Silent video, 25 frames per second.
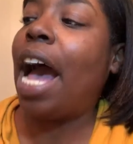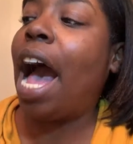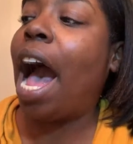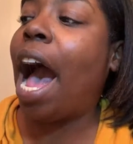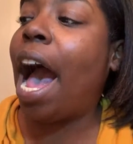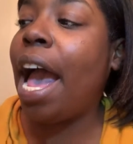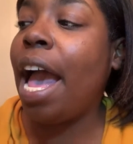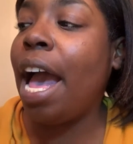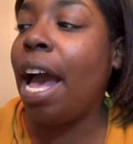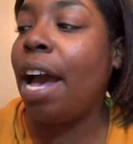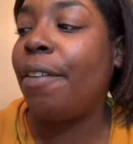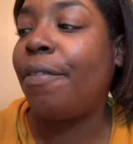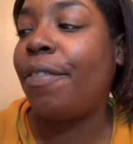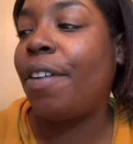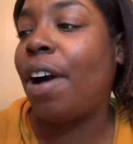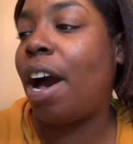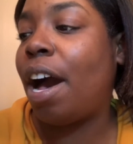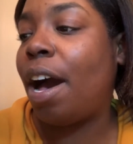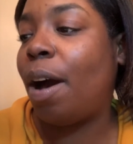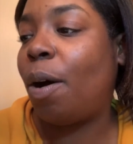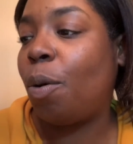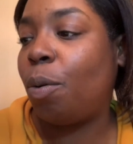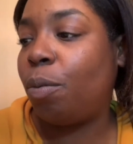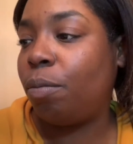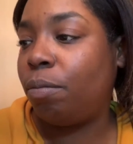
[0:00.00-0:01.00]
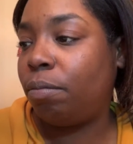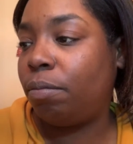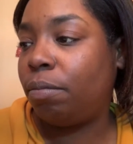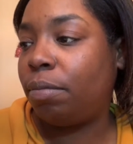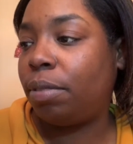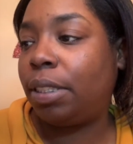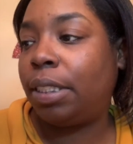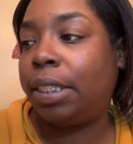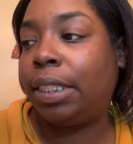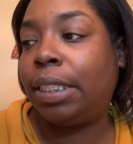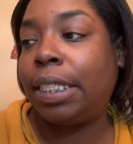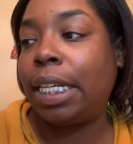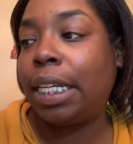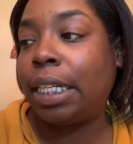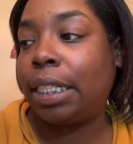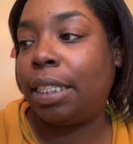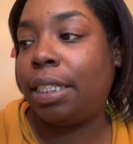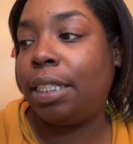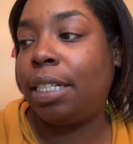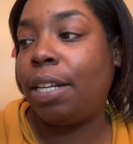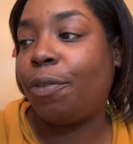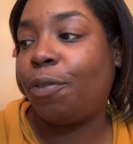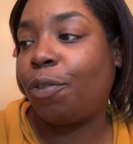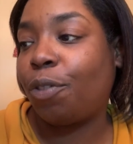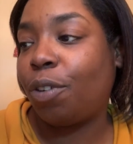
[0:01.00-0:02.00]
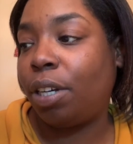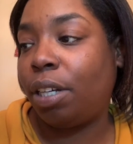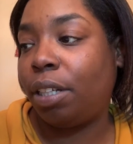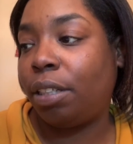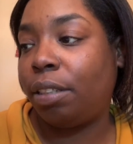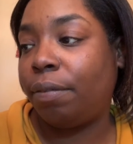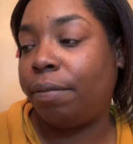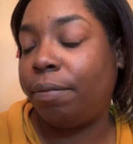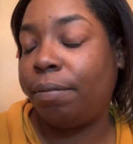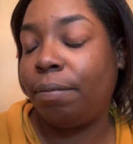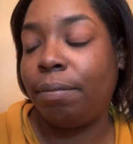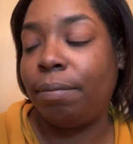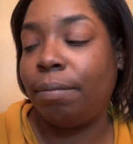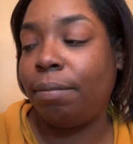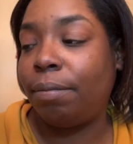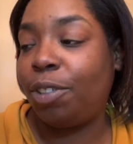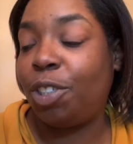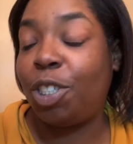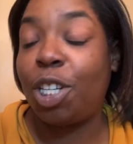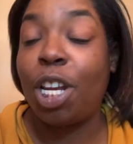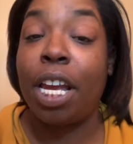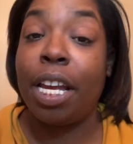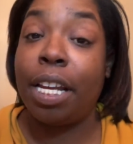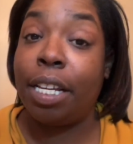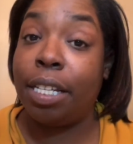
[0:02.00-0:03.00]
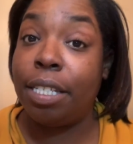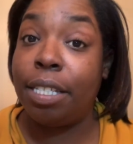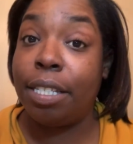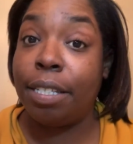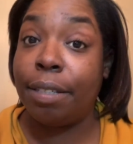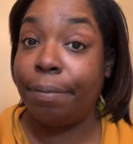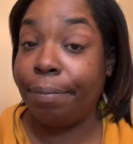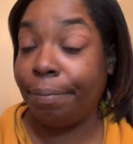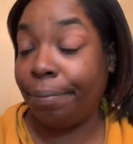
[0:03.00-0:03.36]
I have 6 different shades.